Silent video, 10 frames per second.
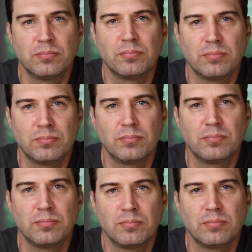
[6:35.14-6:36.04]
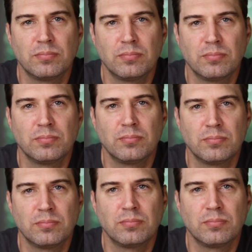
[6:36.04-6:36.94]

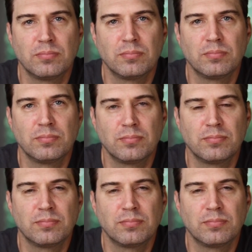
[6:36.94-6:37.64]
The person shown says nothing.